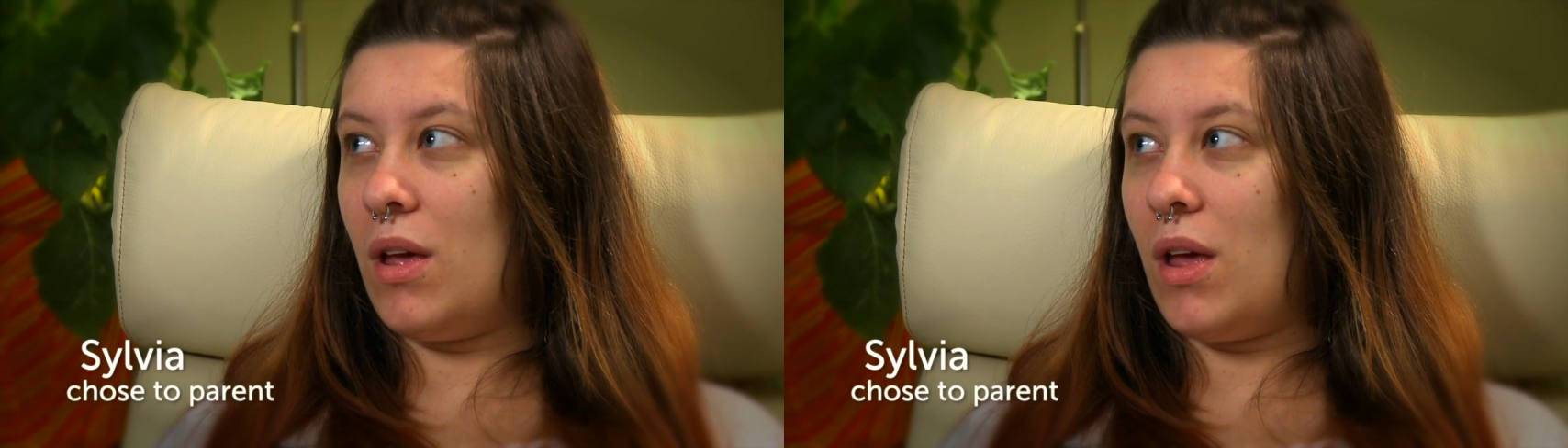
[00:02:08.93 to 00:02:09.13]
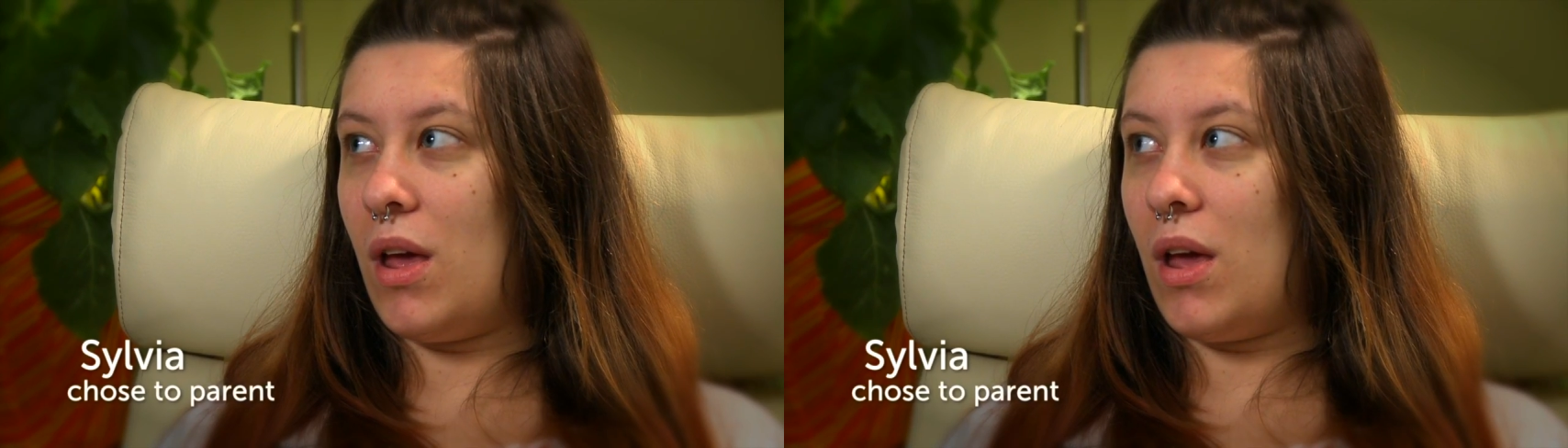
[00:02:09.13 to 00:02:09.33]

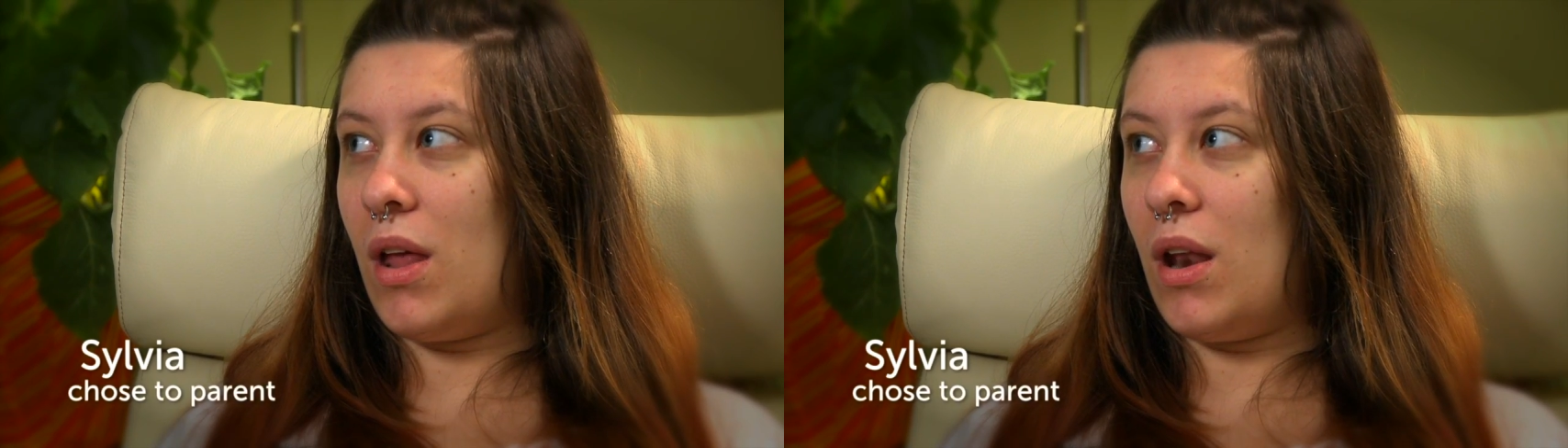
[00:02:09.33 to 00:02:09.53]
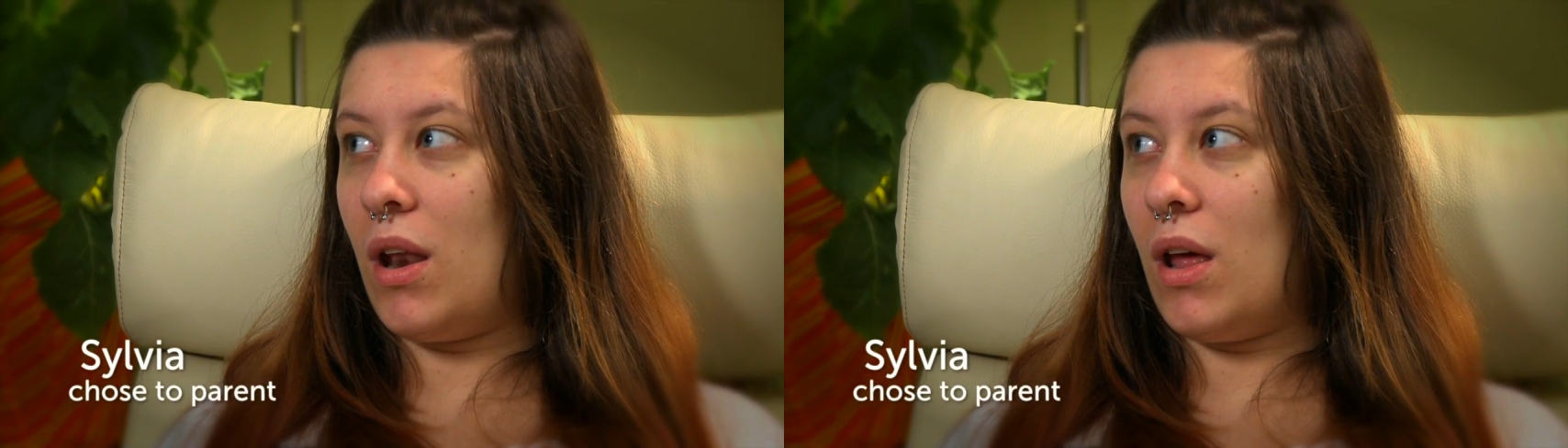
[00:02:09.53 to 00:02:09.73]

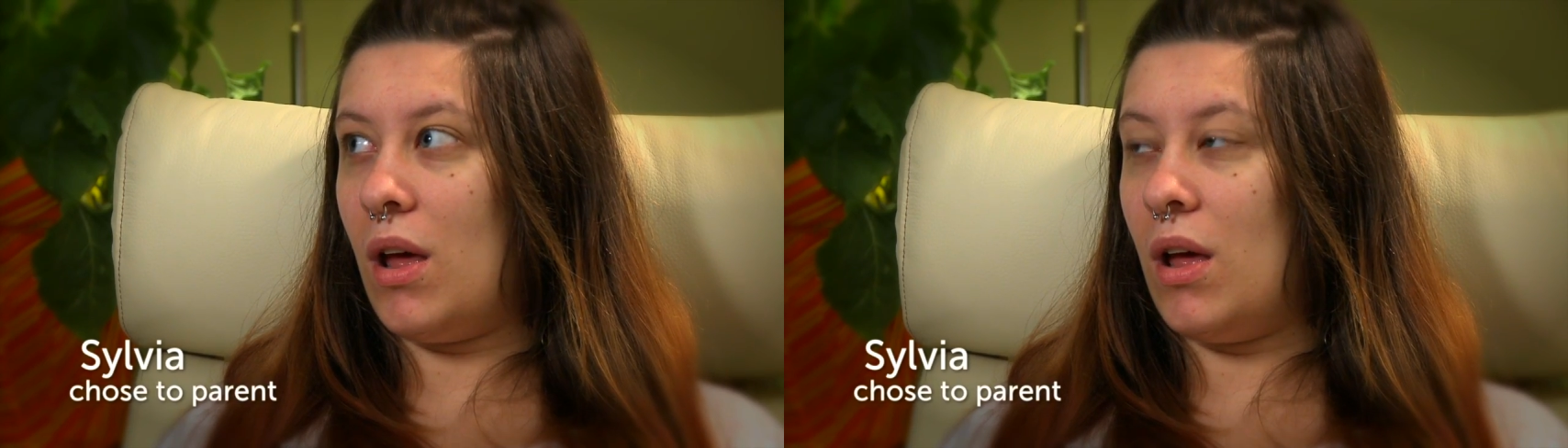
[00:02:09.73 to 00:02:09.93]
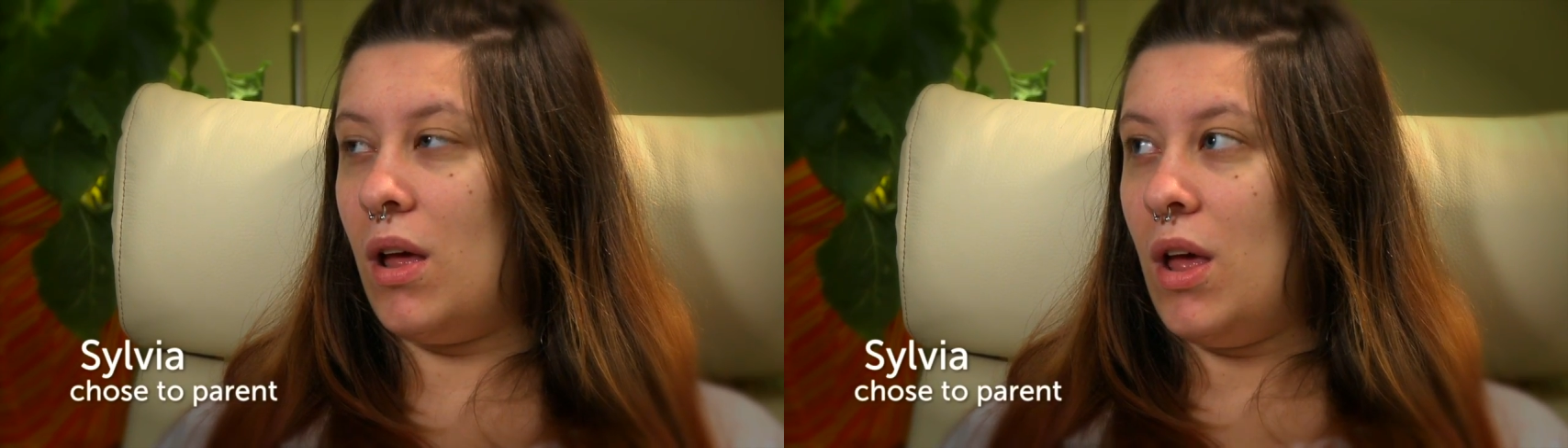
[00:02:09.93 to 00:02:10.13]
And
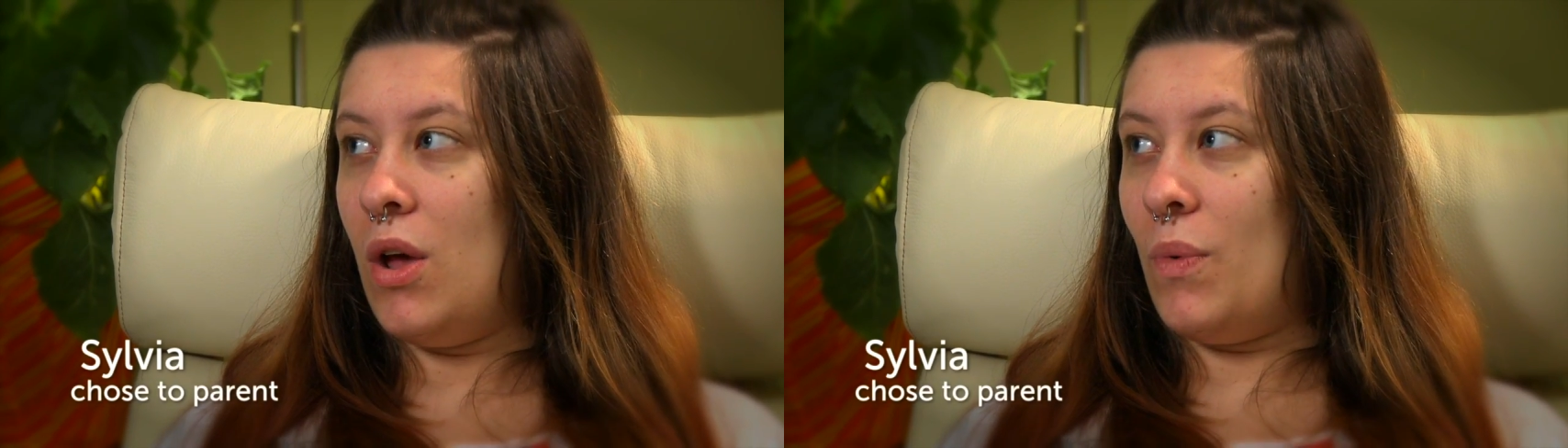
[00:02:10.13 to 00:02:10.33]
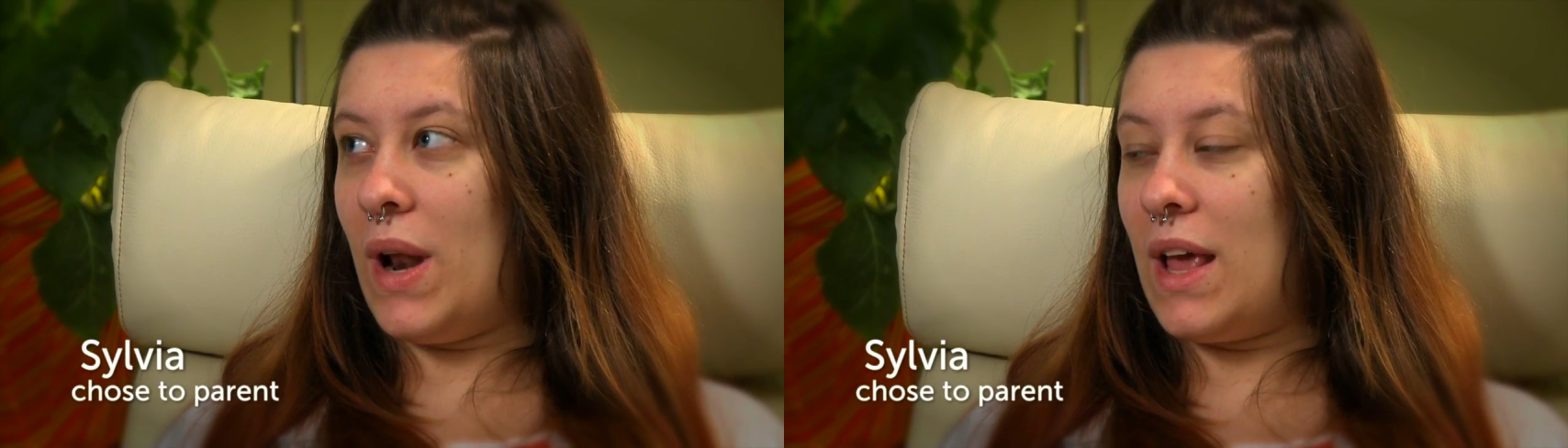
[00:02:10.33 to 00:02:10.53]

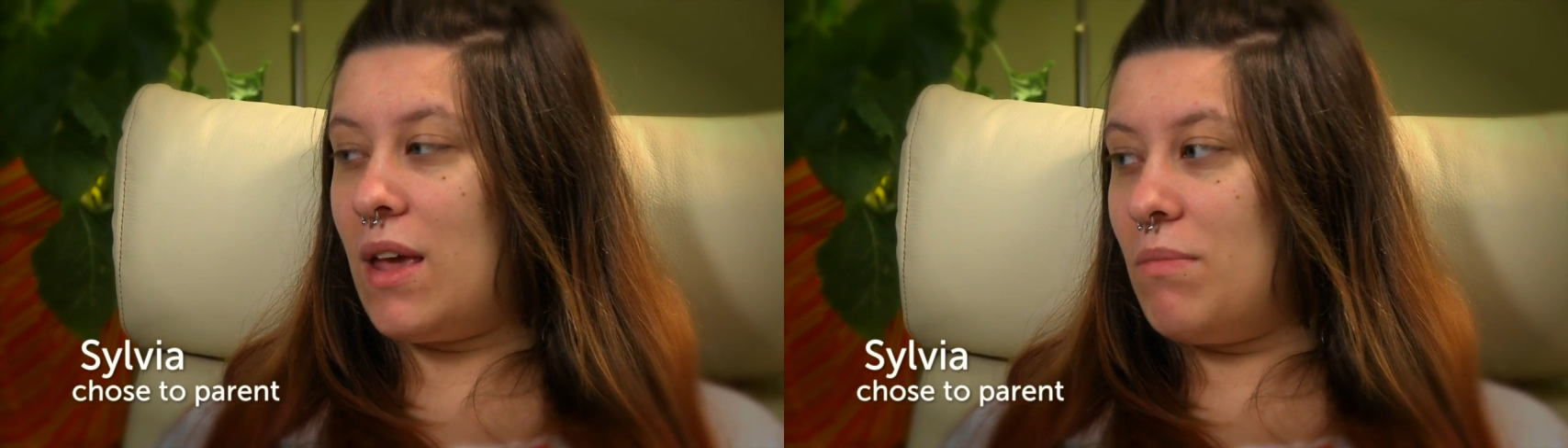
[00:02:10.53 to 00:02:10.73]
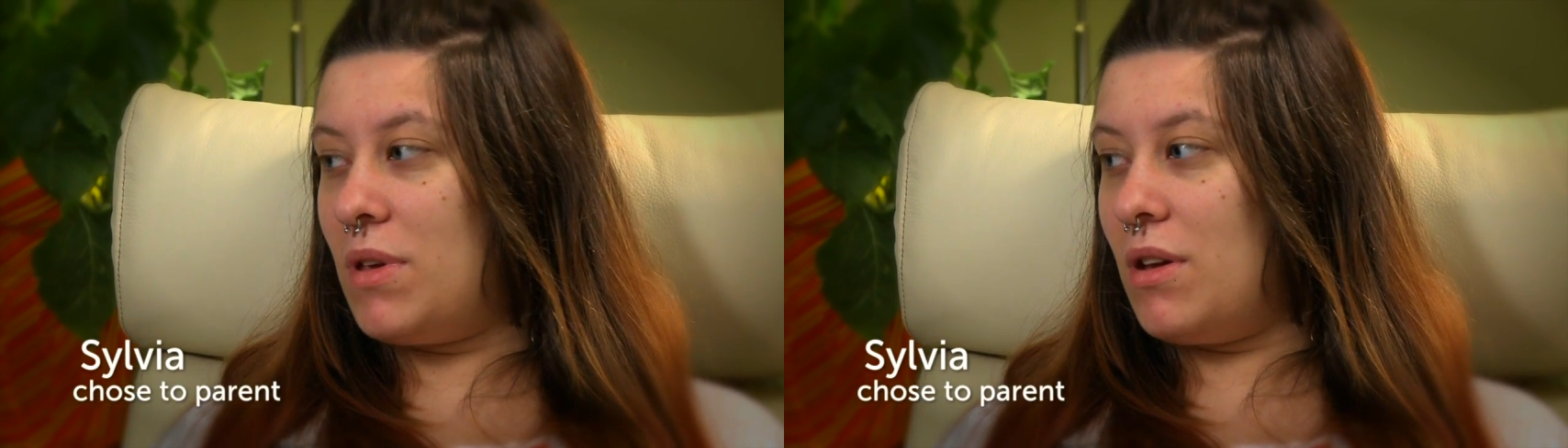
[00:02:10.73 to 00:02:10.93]
when I
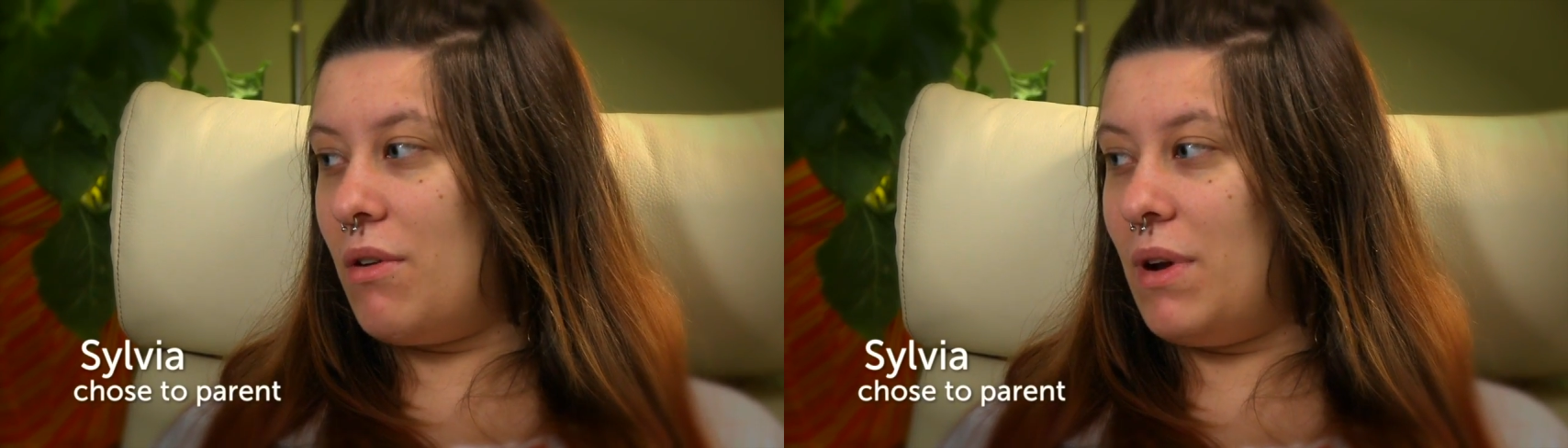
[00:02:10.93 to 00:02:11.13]
came here,